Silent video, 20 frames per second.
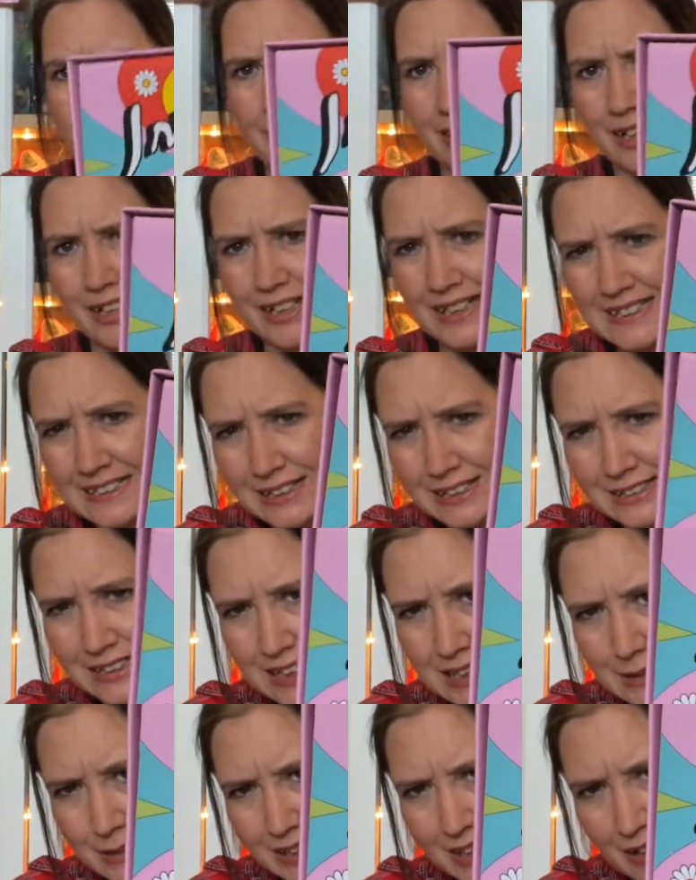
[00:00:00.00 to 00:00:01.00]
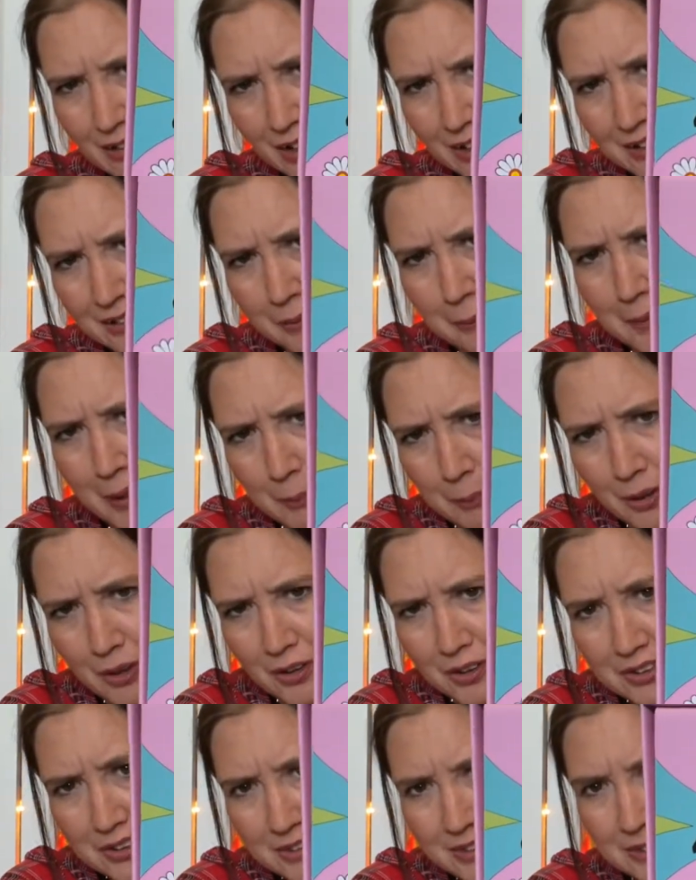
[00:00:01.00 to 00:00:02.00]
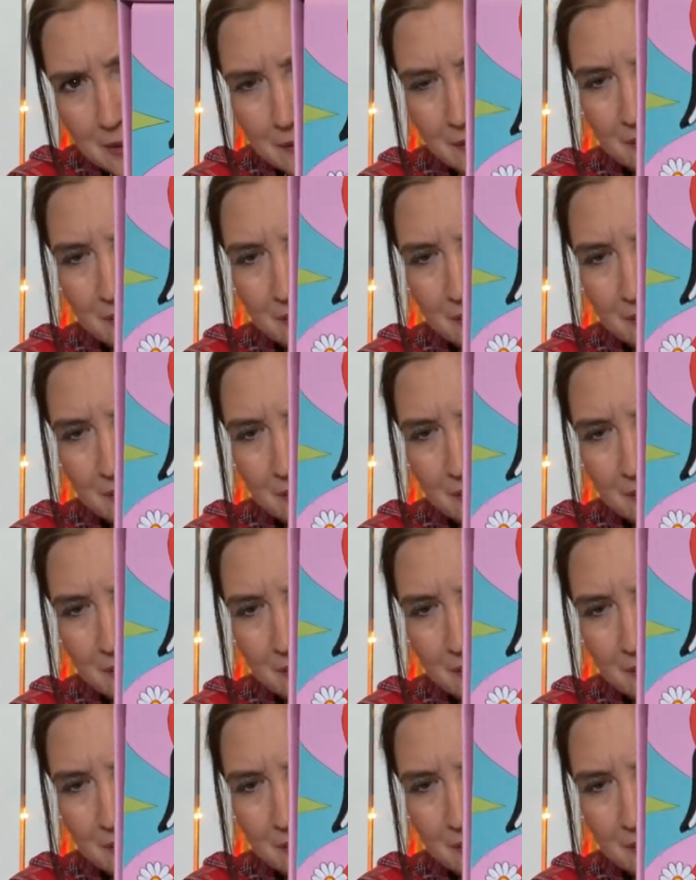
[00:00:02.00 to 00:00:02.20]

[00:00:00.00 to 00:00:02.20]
and it's because that's what they're called on my box.